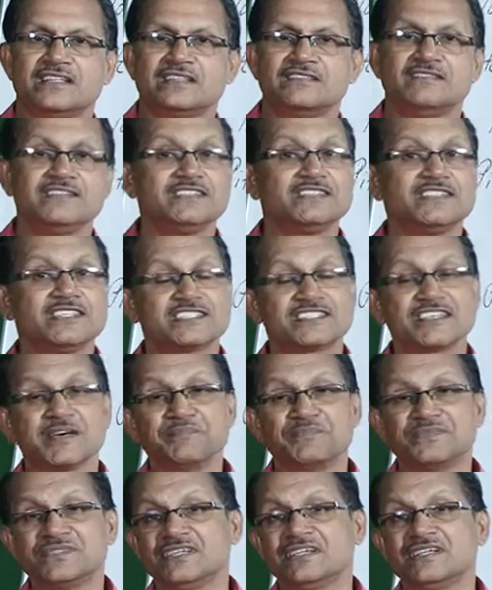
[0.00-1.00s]
This is
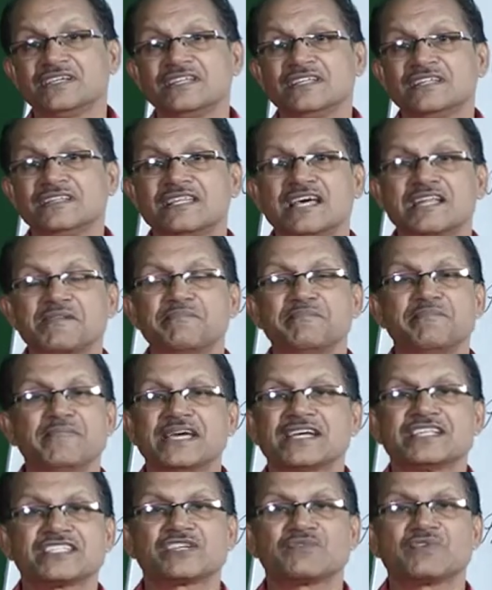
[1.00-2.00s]
something that
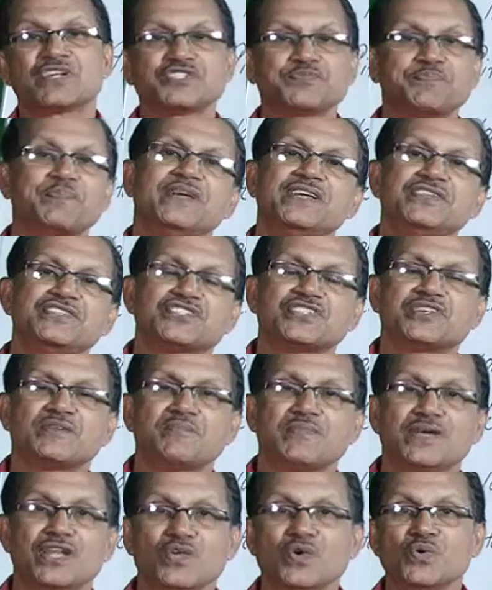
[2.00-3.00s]
makes our speech
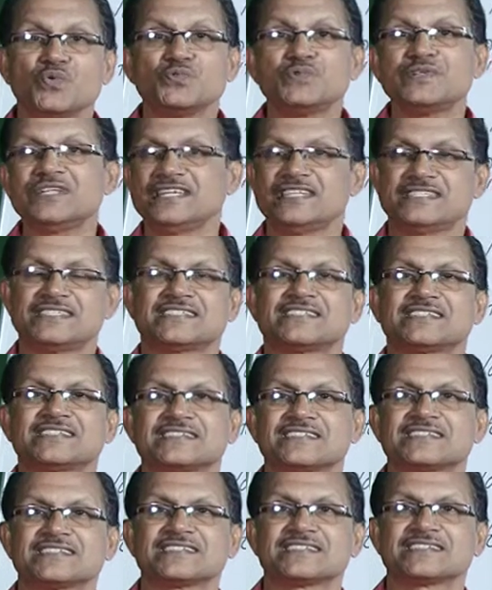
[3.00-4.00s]
melodious.
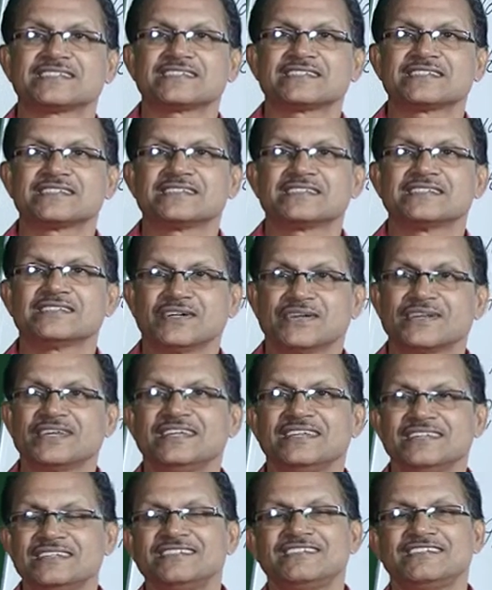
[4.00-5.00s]

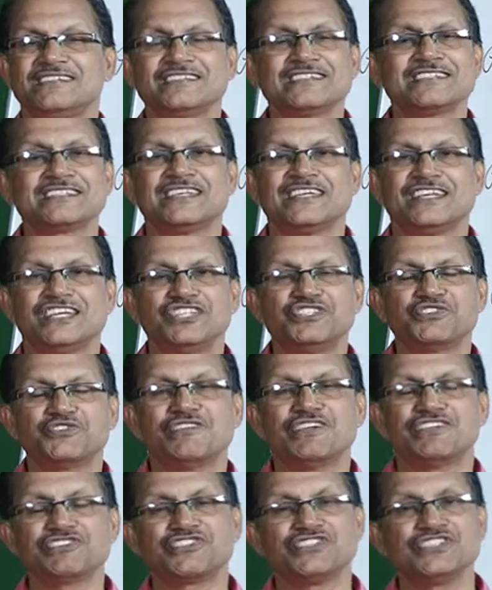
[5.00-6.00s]
Okay, this
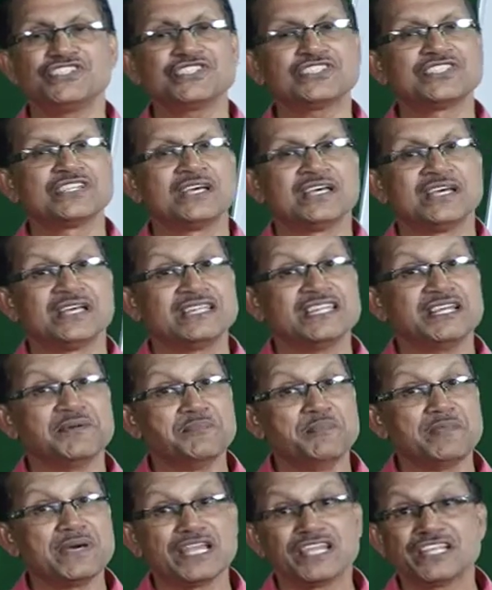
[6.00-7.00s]
intonation is the
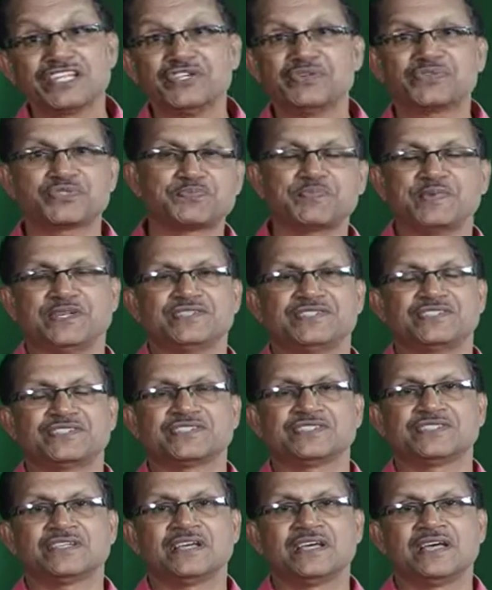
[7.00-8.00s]
melody of speech.
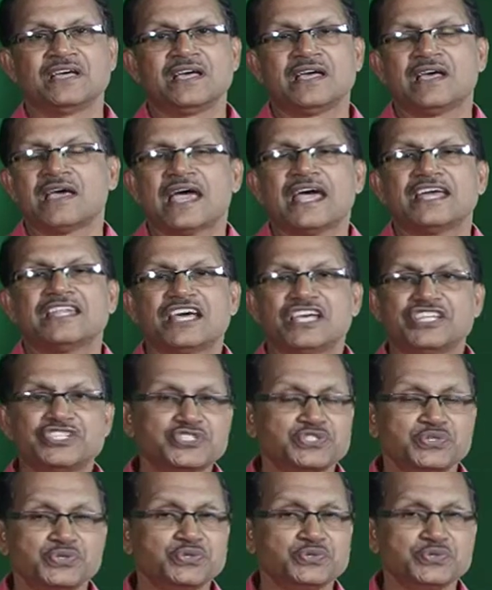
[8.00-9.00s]
And
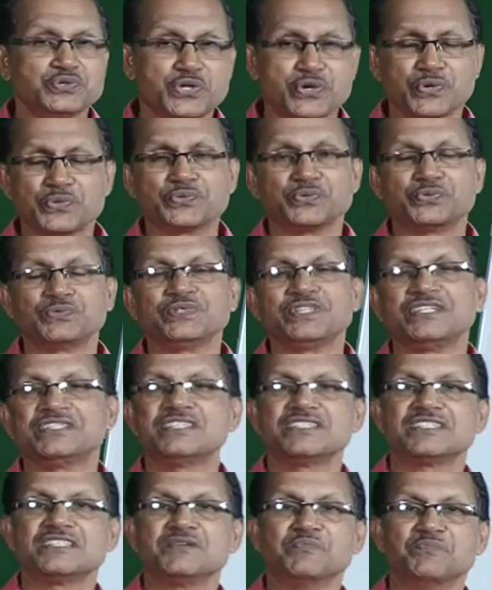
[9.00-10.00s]
as you know this
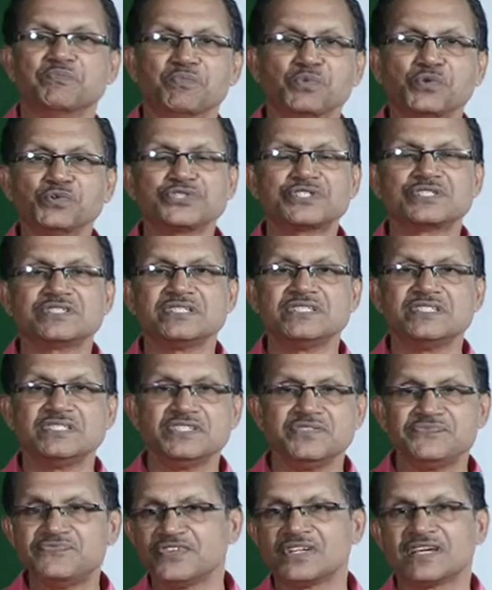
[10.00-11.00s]
is the most
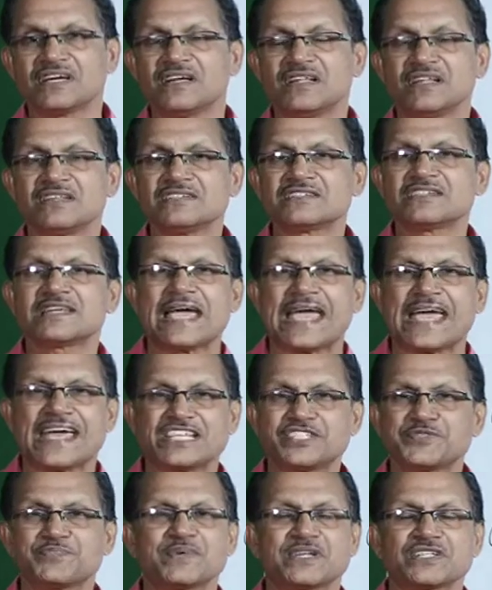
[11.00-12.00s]
difficult
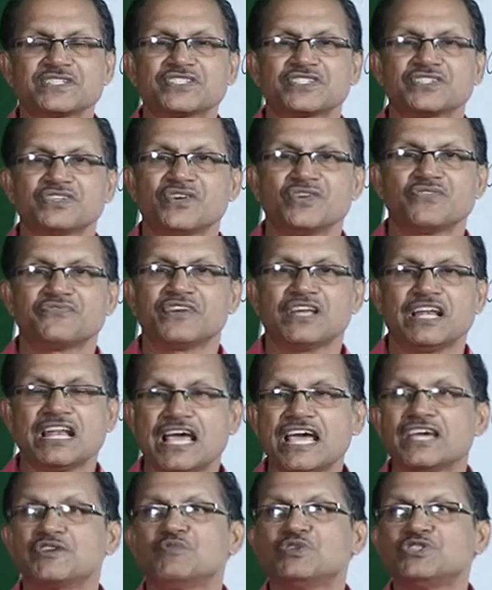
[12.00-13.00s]
aspect of a
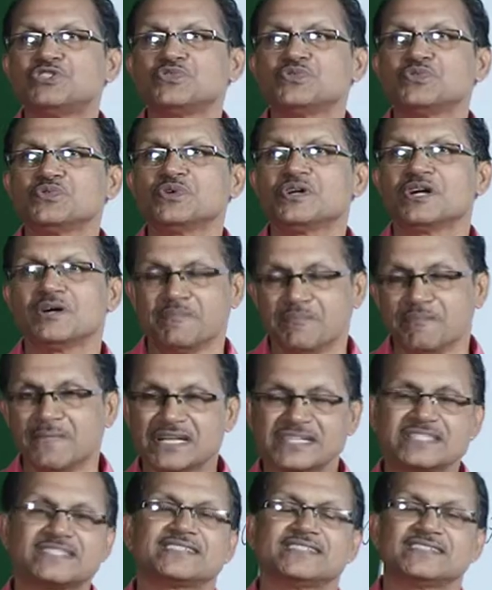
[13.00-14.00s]
language to
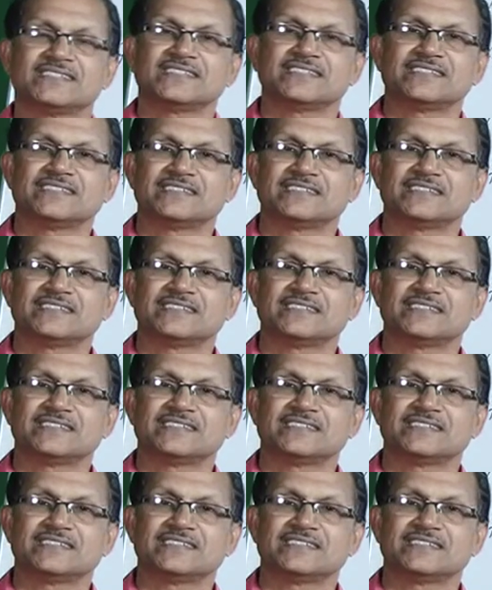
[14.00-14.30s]
master.